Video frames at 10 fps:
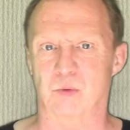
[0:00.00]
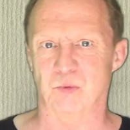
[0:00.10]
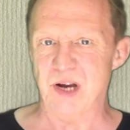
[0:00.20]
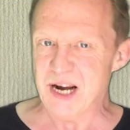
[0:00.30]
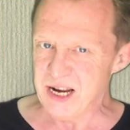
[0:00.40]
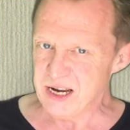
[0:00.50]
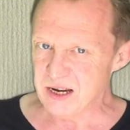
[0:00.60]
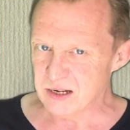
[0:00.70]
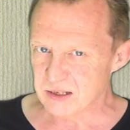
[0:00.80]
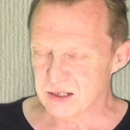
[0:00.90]

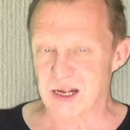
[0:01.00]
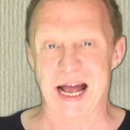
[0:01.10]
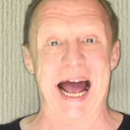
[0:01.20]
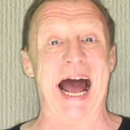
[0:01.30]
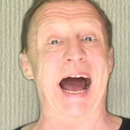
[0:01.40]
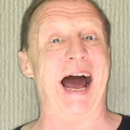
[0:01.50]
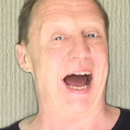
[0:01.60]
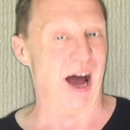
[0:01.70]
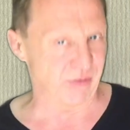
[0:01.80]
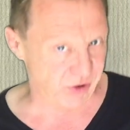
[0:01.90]
Really?
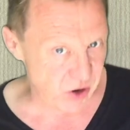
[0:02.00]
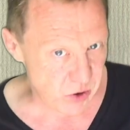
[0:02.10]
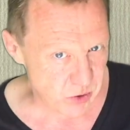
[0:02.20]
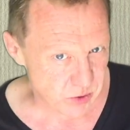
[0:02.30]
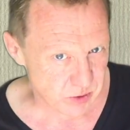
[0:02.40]
Have you?